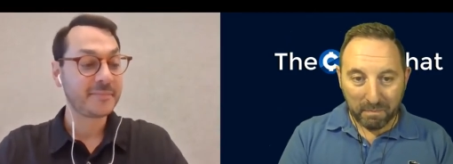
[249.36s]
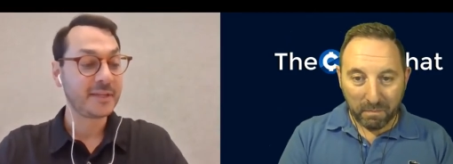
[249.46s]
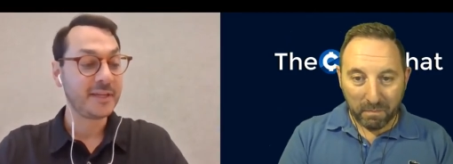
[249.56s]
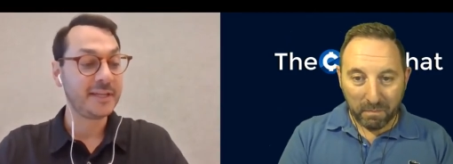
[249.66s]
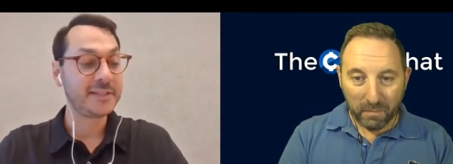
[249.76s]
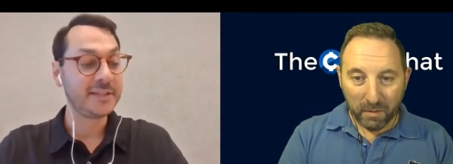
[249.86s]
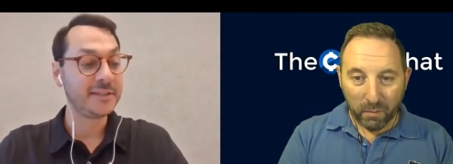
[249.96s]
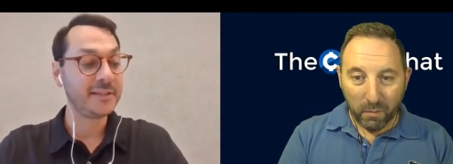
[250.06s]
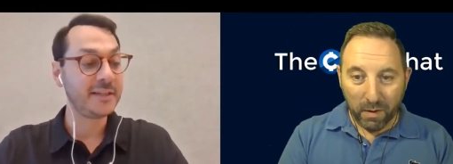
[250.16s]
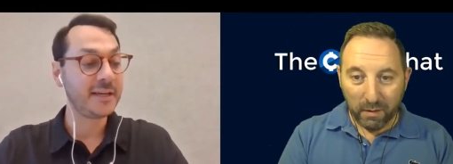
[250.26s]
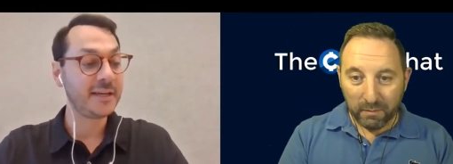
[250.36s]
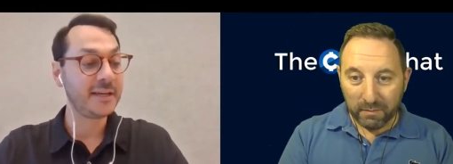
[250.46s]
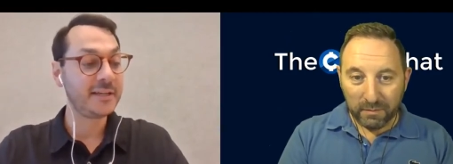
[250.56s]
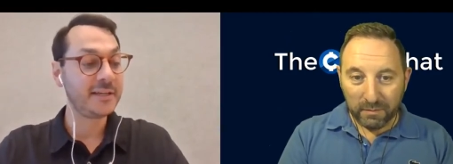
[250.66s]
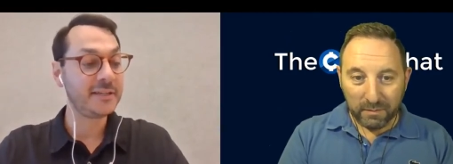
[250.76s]
Speaker 1: until
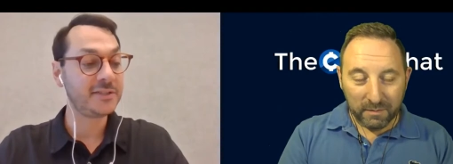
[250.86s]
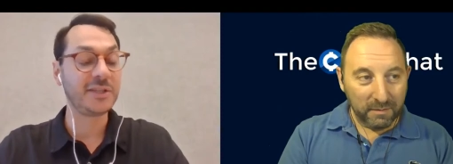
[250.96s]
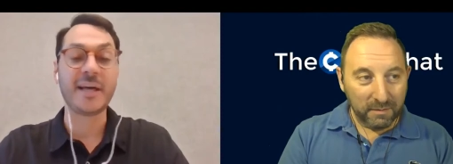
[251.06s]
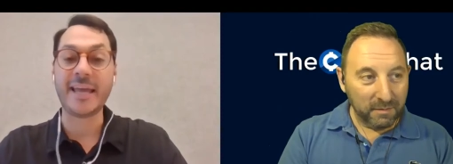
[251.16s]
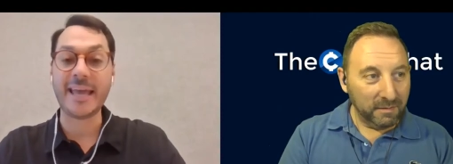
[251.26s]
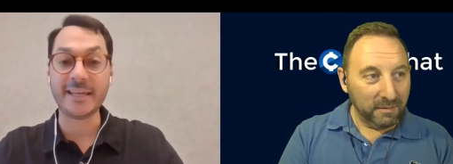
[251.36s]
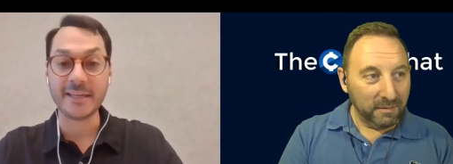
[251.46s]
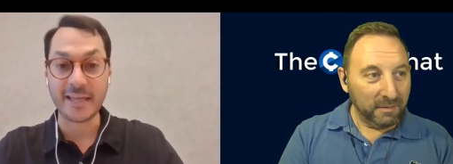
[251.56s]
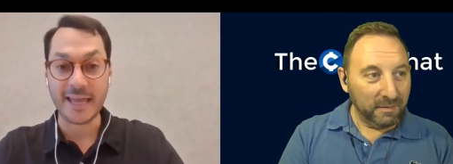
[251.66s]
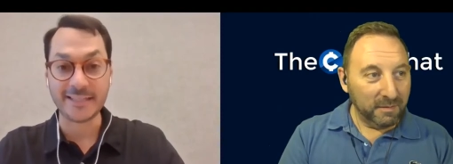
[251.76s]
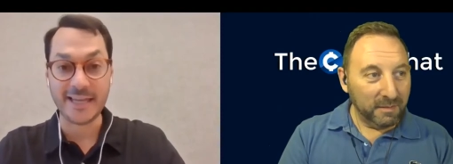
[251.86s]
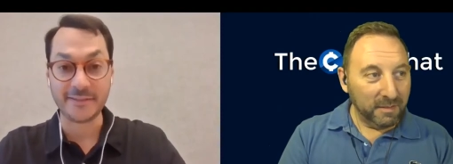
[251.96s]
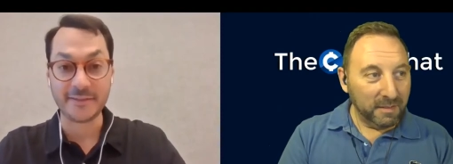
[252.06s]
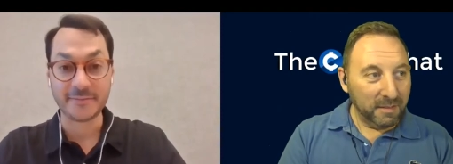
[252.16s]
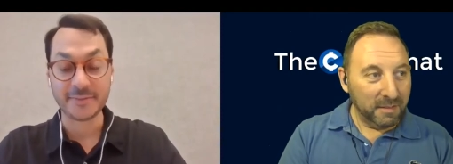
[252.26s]
July 18th.
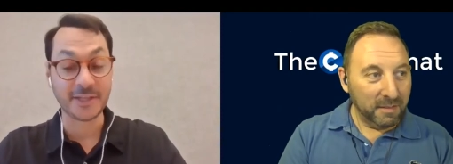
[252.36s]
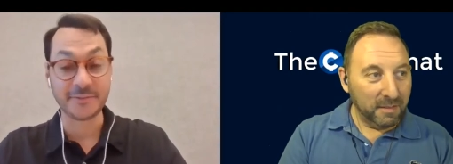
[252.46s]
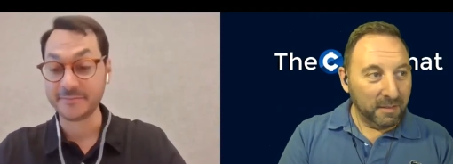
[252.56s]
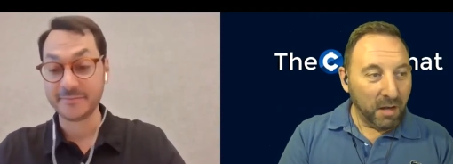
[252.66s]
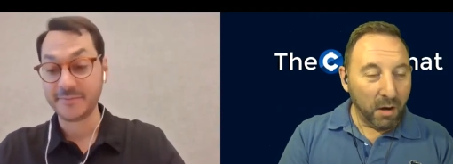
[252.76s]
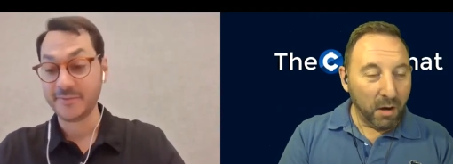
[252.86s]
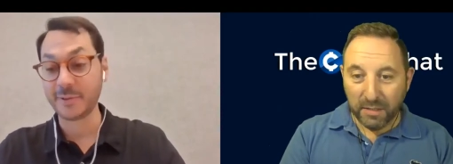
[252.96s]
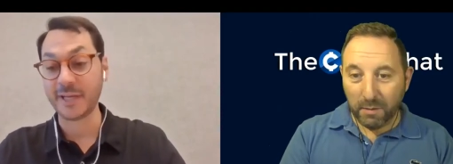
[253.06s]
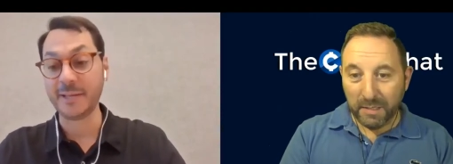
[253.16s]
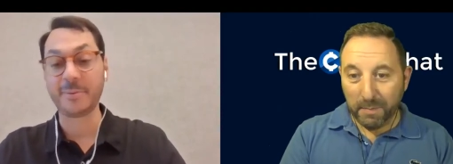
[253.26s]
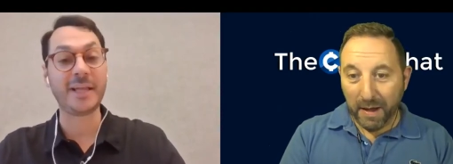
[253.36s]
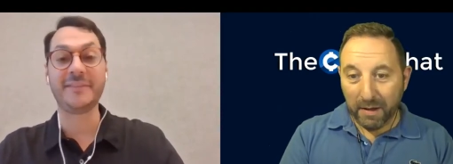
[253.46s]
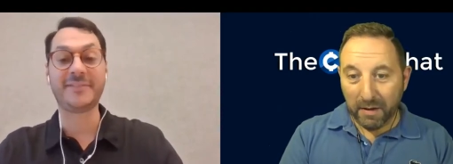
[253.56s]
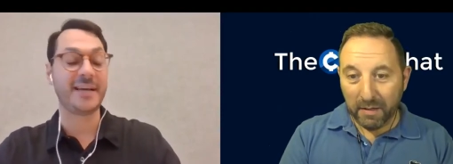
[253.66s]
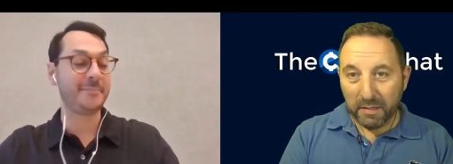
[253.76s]
So,
Speaker 2: so it's plenty
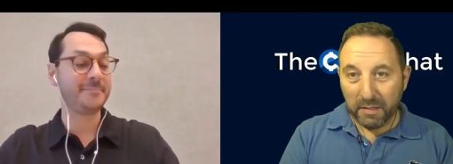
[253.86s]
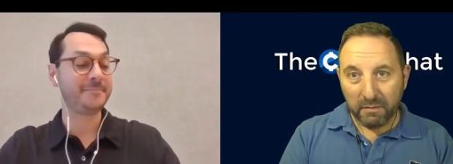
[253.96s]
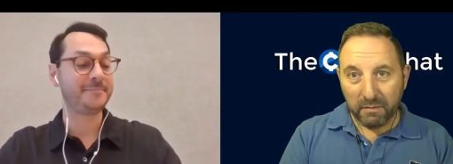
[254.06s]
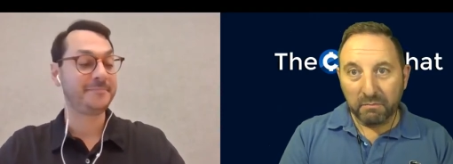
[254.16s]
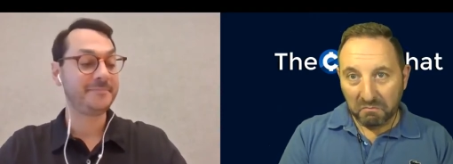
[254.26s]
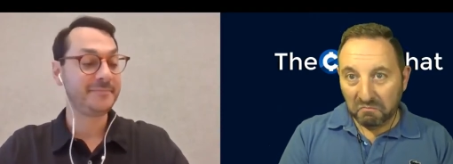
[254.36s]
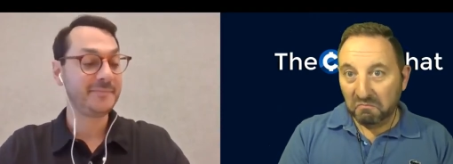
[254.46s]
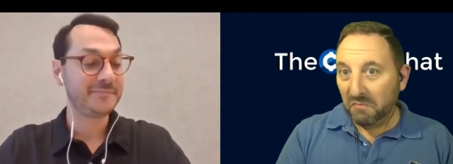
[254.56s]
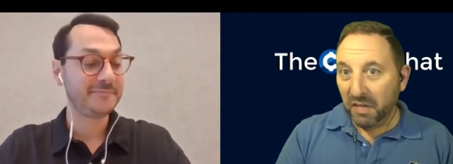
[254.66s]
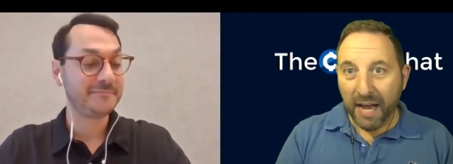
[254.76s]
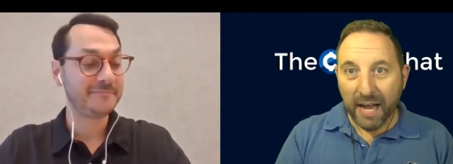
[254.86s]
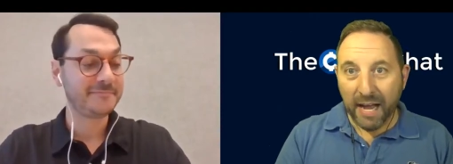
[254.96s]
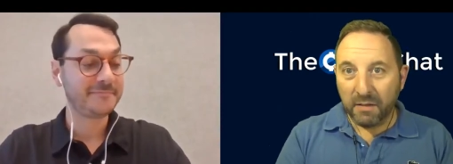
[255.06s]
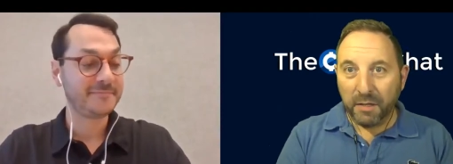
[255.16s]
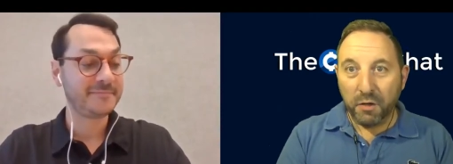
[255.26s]
of time. Yeah, but
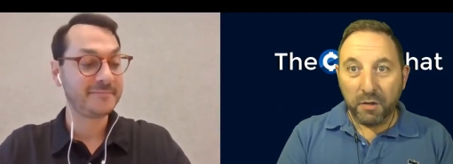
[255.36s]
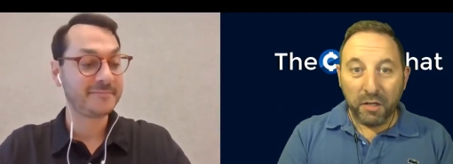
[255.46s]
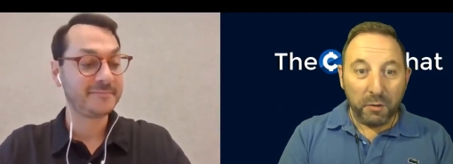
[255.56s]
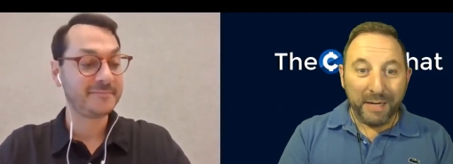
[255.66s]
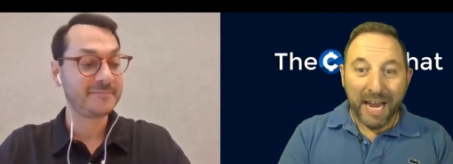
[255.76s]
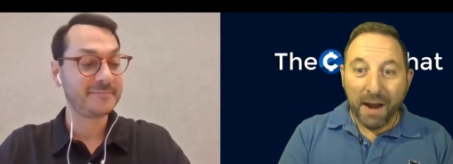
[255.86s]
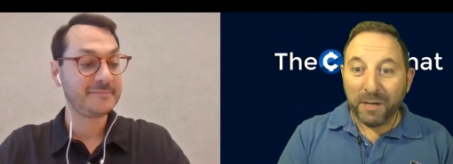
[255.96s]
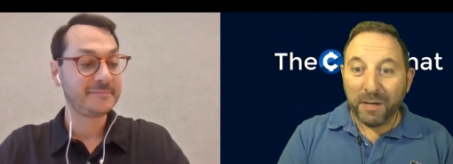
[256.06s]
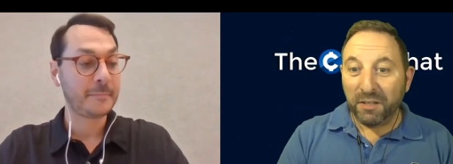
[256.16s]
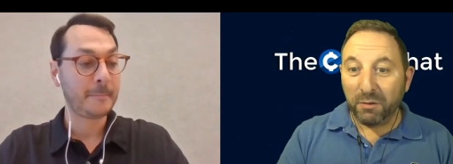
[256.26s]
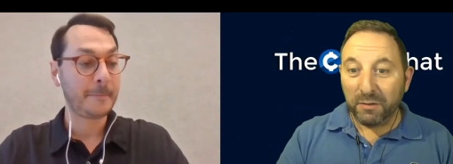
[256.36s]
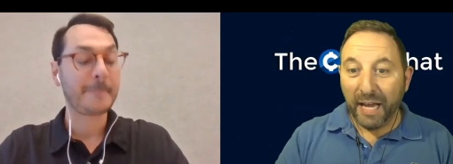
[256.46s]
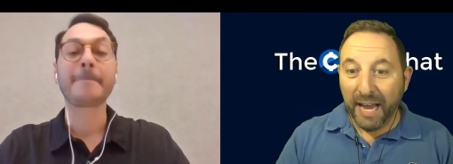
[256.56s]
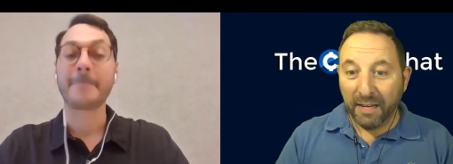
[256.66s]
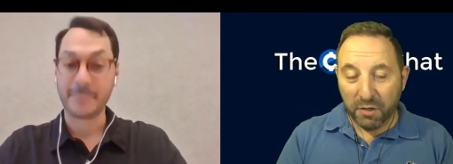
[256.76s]
you could do it every single day, so
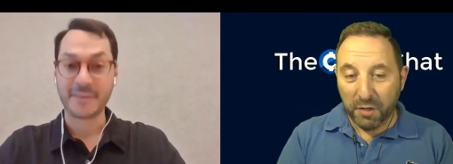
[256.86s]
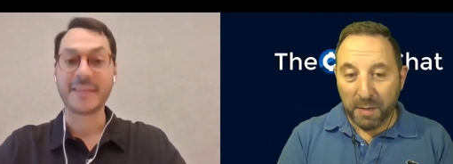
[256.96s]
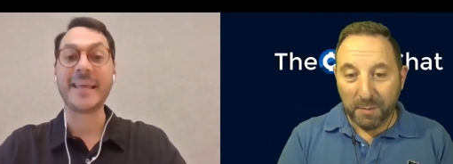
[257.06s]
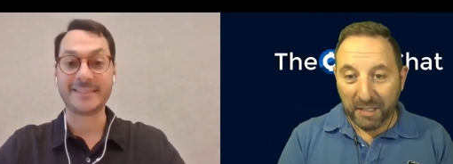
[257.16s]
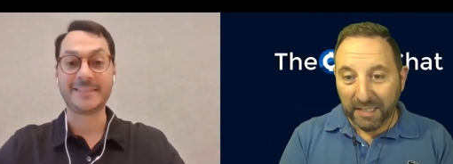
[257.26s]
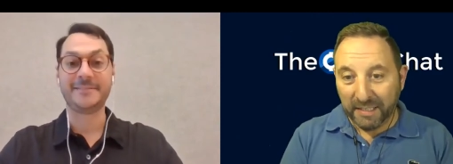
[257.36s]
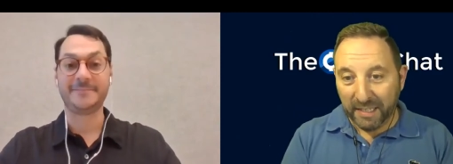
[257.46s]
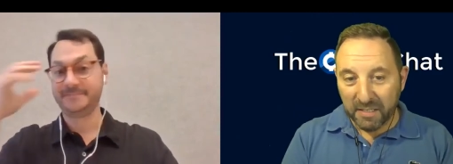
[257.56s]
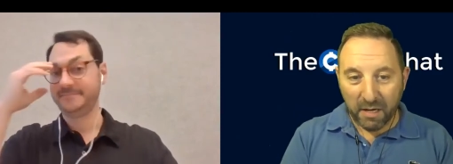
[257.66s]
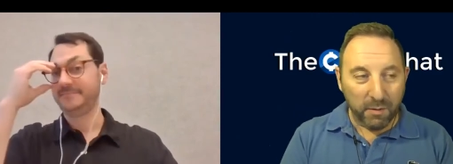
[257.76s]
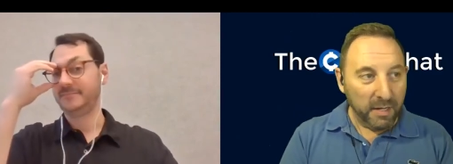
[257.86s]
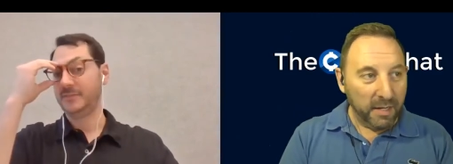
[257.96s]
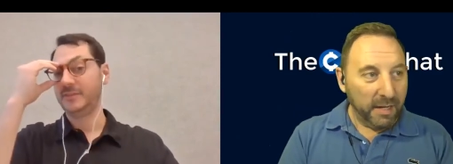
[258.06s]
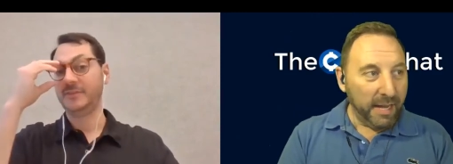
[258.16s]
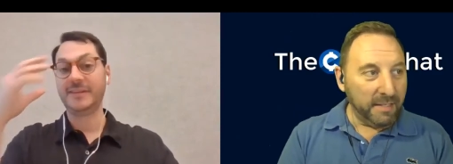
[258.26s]
you keep collecting. Yes. So
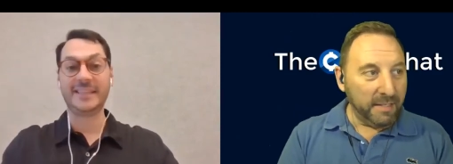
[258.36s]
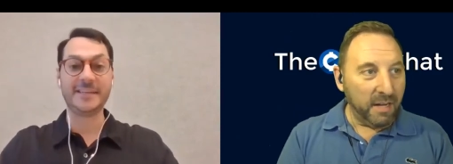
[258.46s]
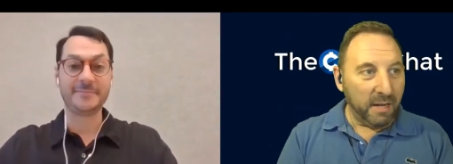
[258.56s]
it's, like I